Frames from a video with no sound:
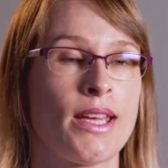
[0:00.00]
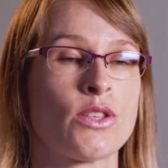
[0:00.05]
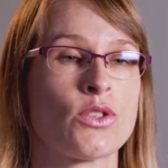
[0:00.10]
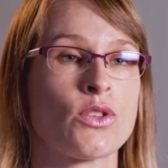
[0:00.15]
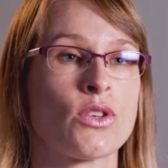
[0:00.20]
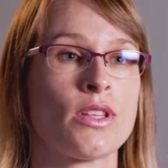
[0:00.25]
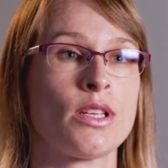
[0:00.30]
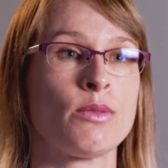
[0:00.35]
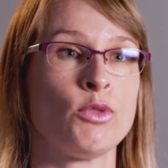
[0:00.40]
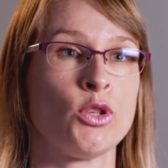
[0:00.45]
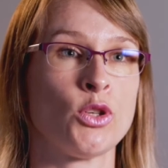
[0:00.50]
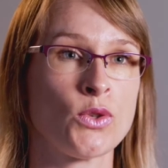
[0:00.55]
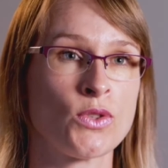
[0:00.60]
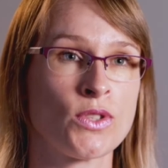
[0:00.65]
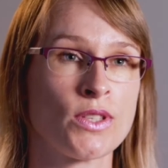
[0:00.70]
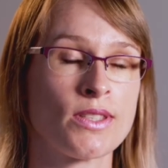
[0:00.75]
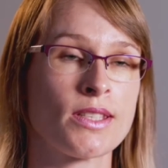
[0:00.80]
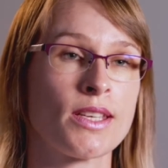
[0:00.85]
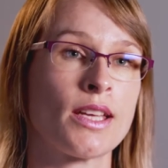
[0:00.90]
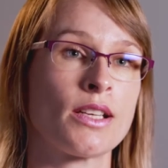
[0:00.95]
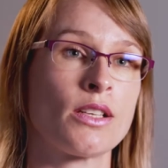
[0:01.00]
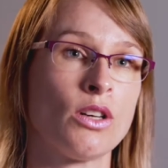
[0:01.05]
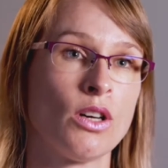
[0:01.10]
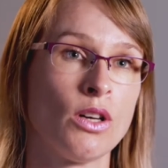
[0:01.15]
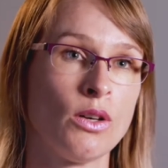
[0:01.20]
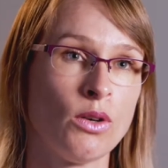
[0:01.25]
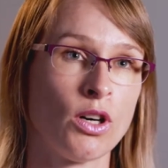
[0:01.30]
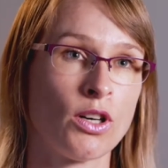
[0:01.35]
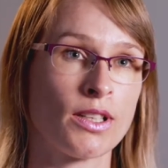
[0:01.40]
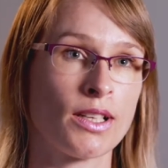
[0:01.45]
so that users can
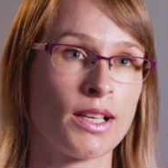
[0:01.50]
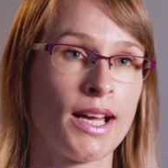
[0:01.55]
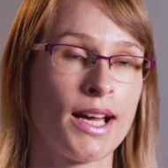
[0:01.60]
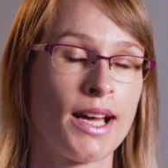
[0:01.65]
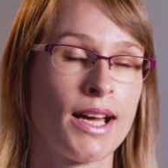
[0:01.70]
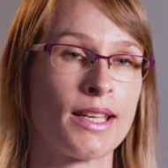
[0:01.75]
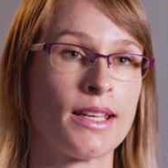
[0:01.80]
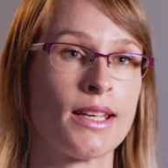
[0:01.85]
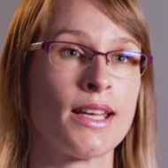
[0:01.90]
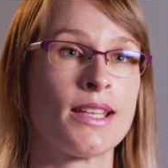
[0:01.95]
go online